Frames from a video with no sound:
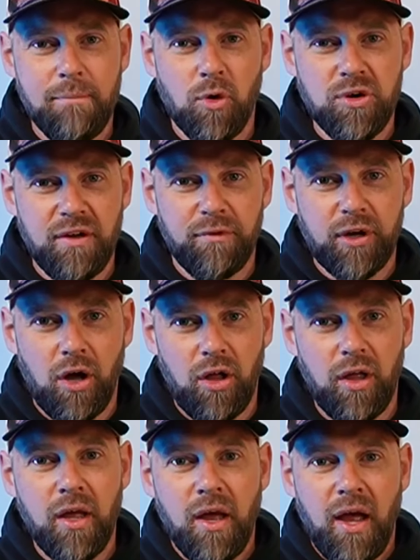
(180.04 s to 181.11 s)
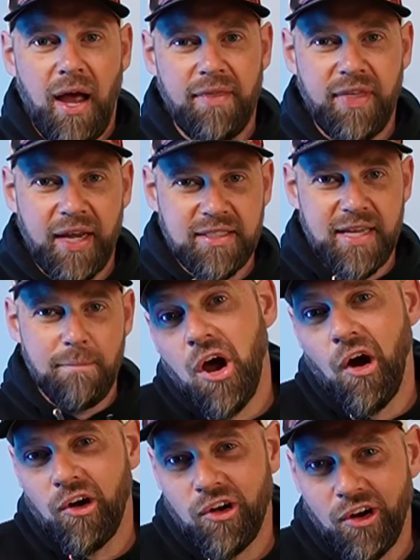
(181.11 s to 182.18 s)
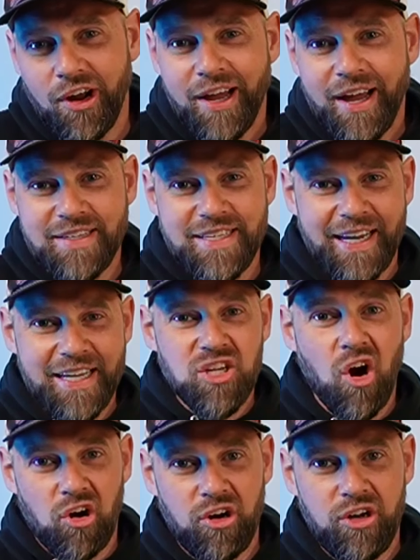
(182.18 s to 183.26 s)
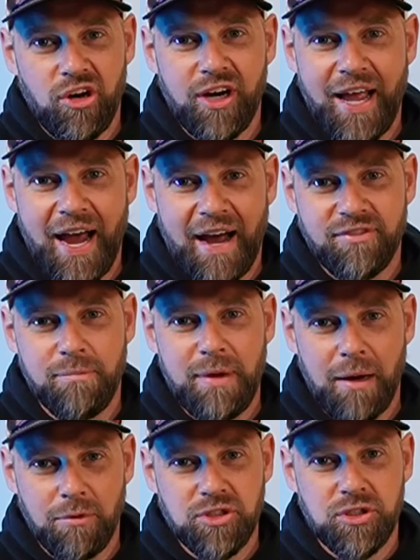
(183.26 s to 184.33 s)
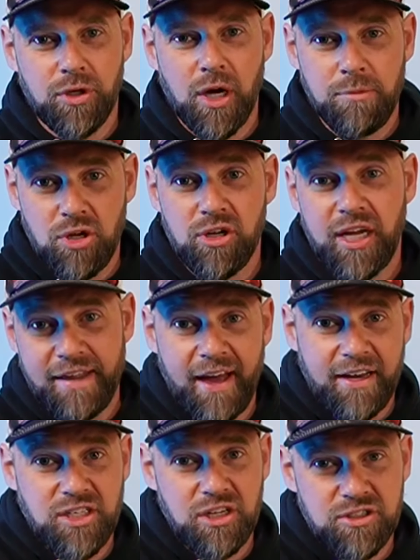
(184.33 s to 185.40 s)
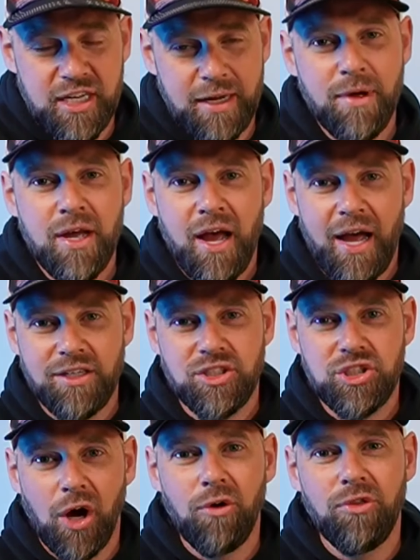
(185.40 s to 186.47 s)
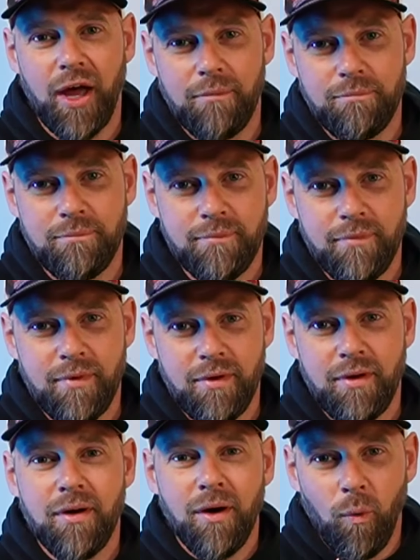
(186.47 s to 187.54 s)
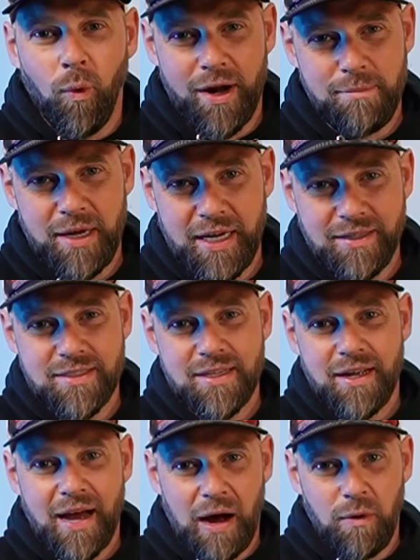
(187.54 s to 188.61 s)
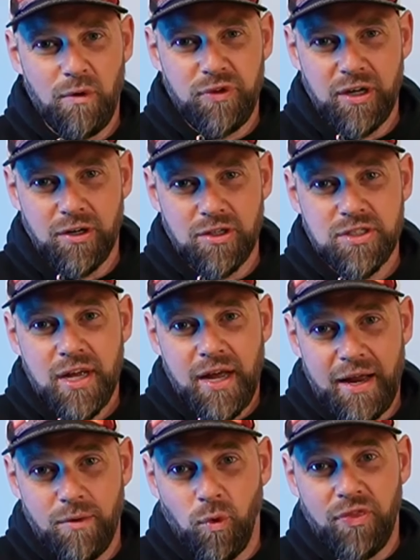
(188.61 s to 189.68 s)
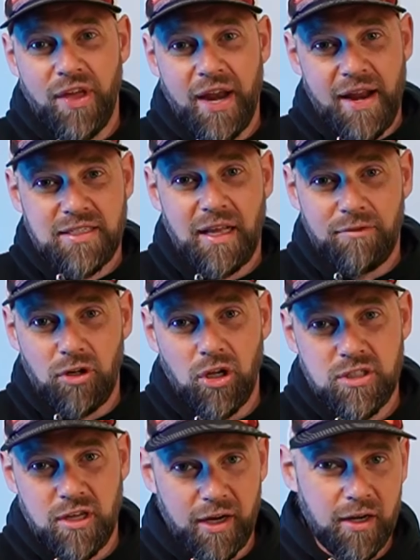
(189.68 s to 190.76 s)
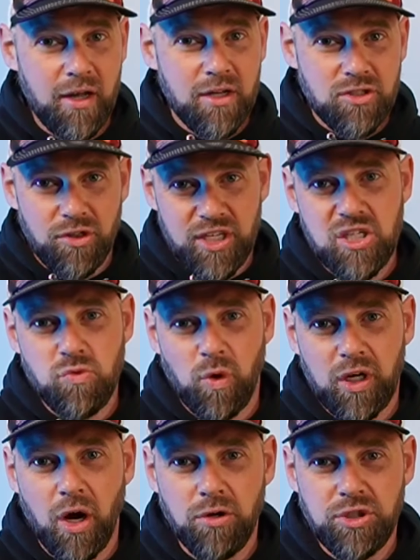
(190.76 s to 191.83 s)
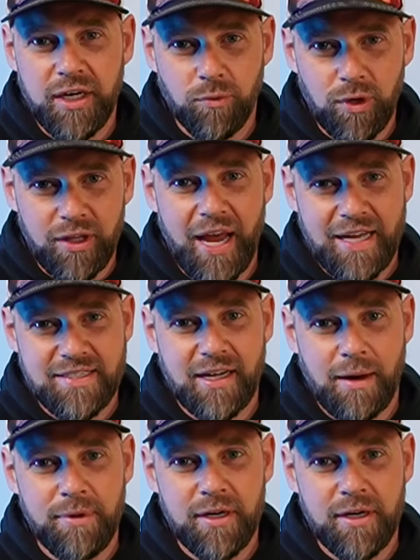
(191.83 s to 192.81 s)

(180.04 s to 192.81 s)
more difficult and things get harder, as it gets harder, you're going to have to be able to communicate that to your team and show them what it means, how it feels, and what that next level looks like. So this is where coaching really has to come into